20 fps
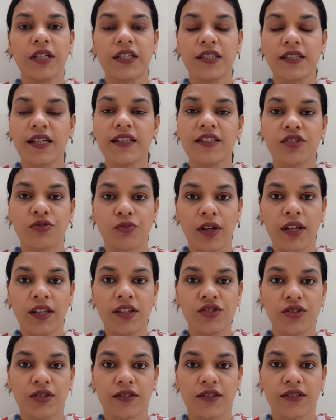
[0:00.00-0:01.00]
meeting
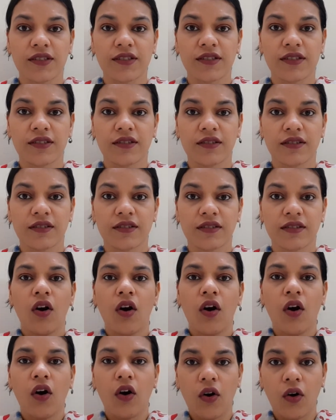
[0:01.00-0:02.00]
strangers.
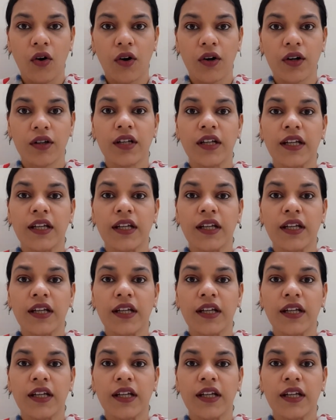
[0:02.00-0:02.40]
Or